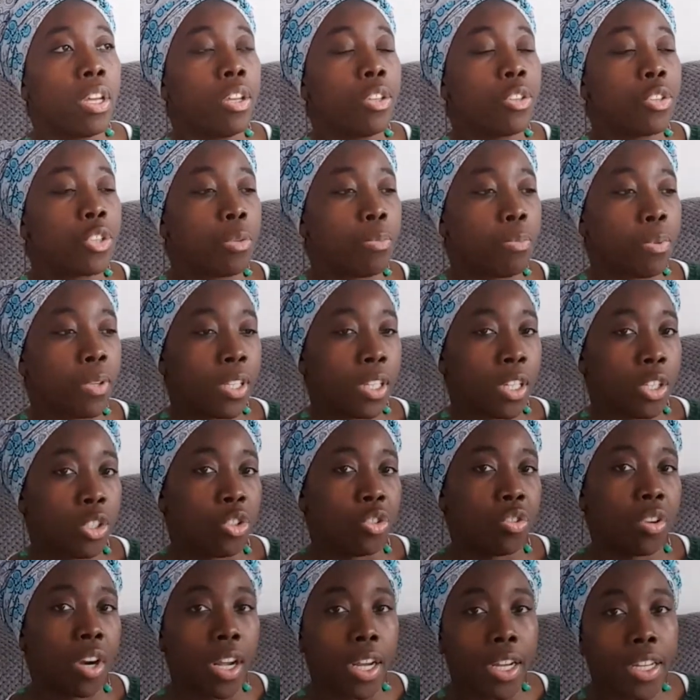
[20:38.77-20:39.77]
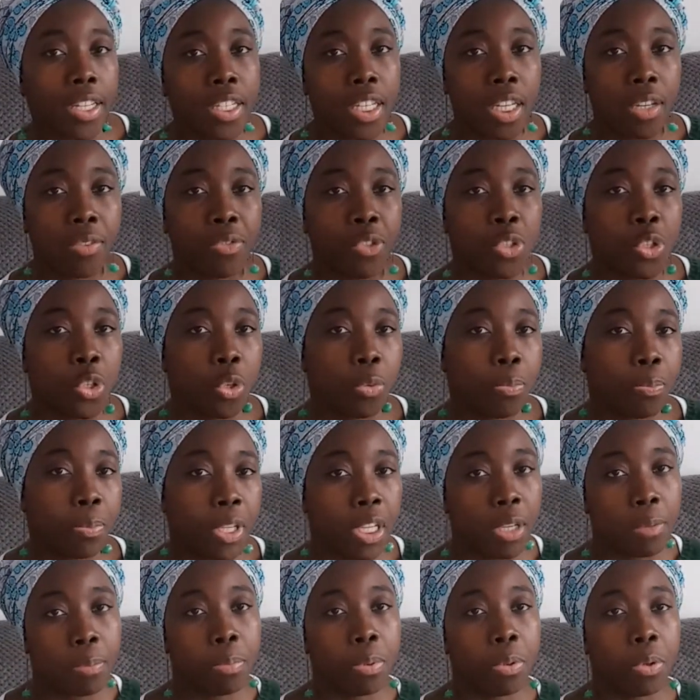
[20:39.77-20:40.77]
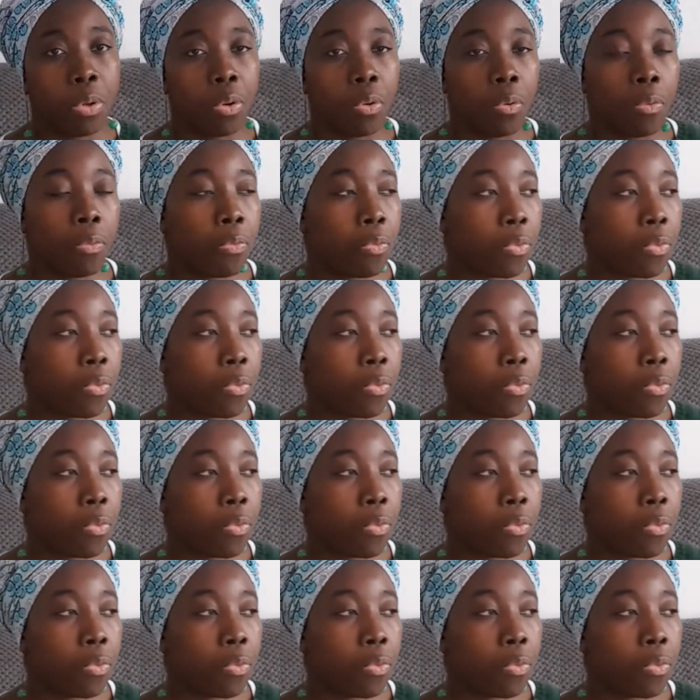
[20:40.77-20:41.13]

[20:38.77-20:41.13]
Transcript: to be attractive to people